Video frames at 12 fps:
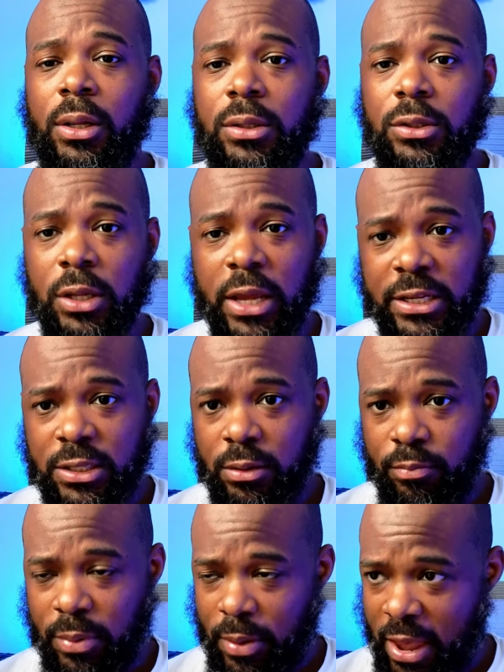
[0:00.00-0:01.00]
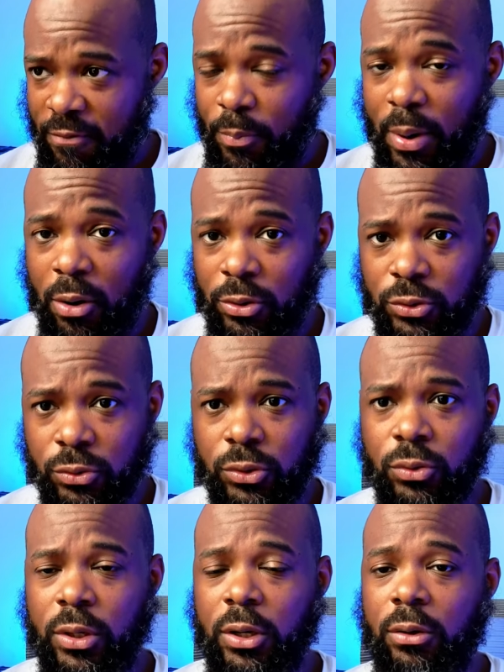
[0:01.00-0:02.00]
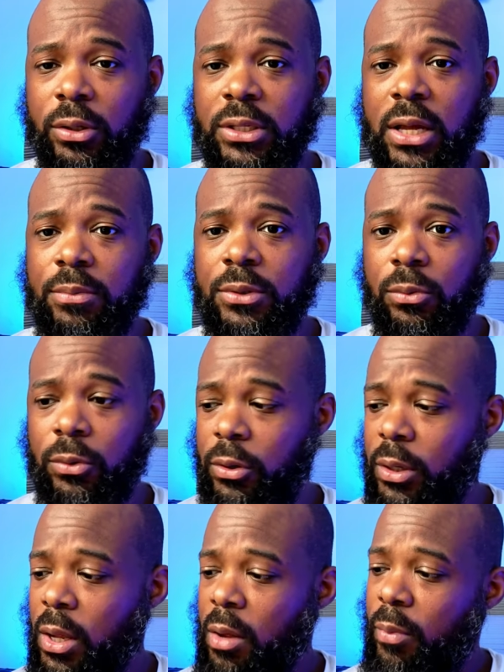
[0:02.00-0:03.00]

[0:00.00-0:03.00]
It has to have a power source to it at all times to work.